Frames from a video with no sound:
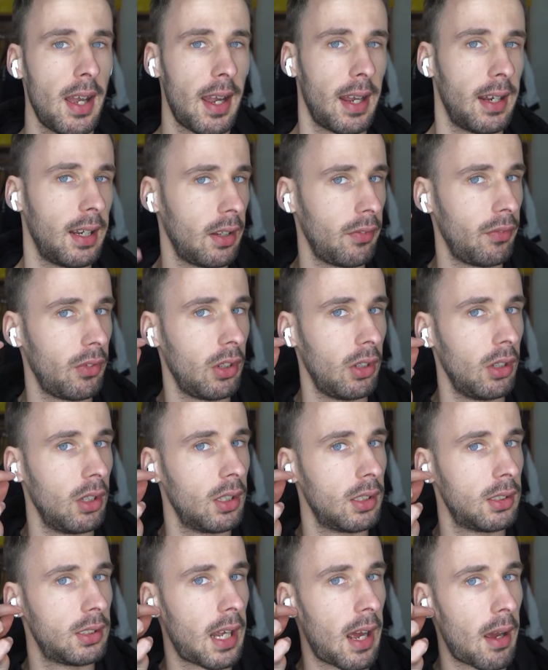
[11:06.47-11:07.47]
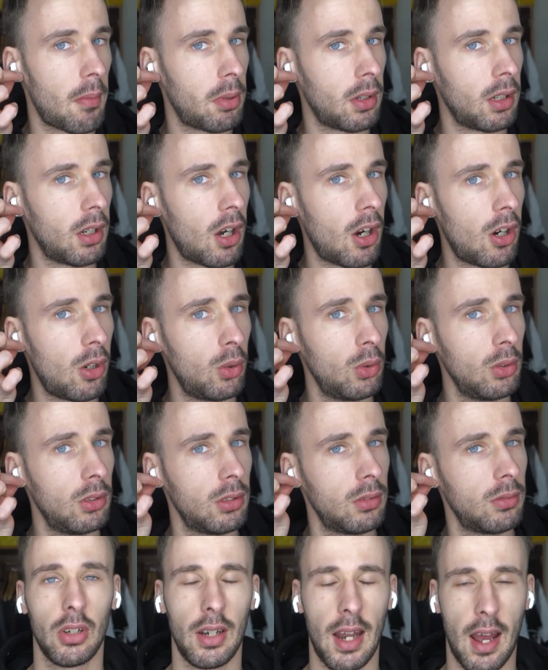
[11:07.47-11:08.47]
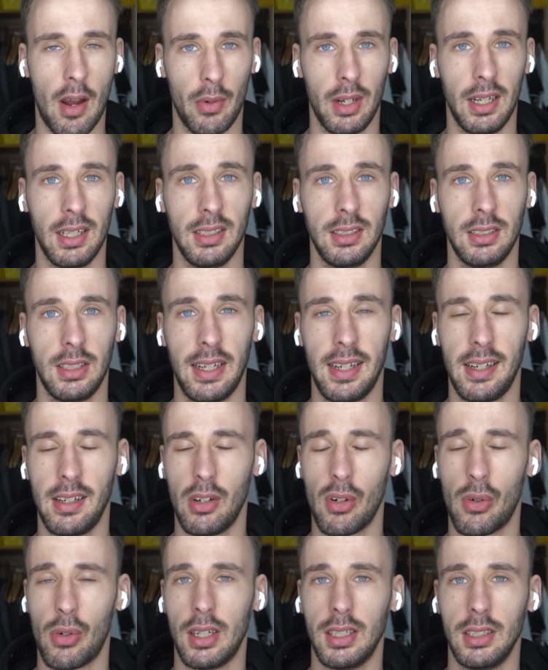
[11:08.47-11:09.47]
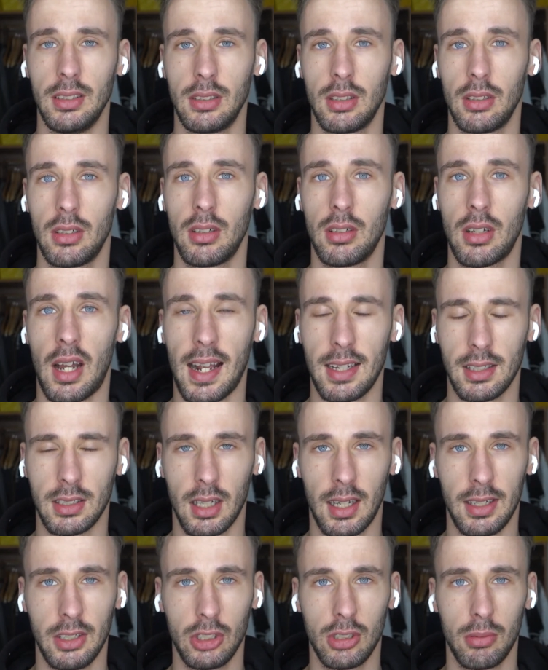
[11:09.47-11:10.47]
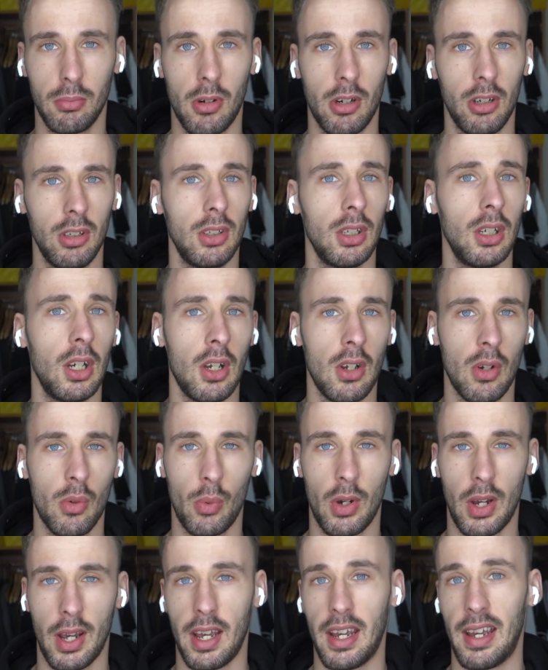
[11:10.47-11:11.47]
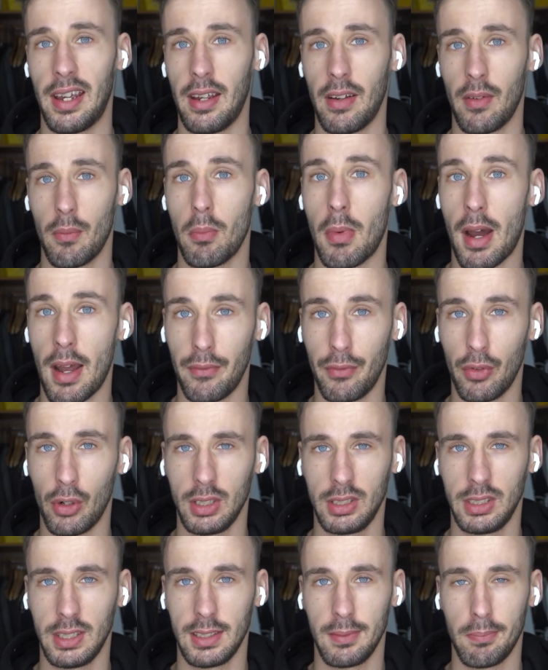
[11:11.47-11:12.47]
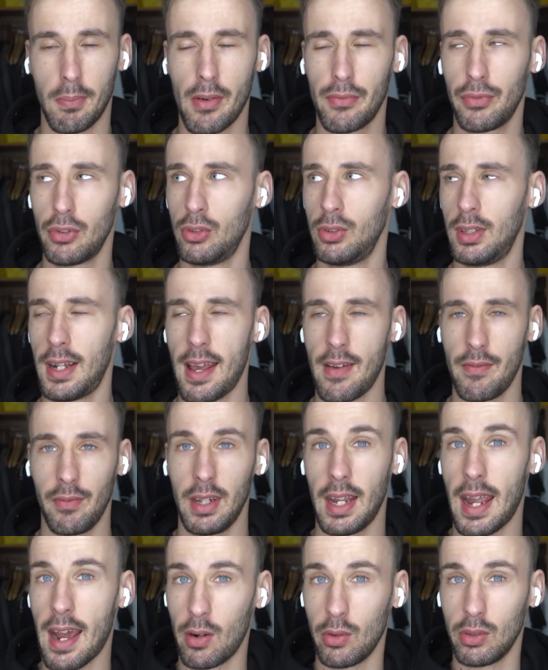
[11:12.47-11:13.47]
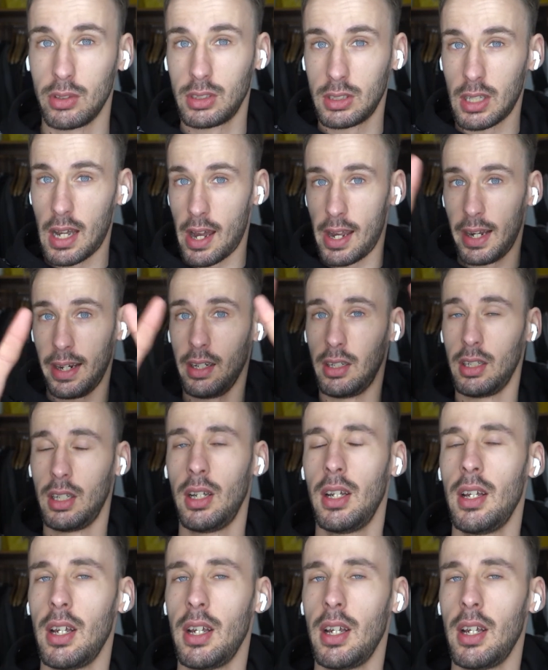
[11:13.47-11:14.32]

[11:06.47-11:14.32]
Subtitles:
and if you tap and hold, so now it is in noise isolation mode where my voice is muffled, and the outside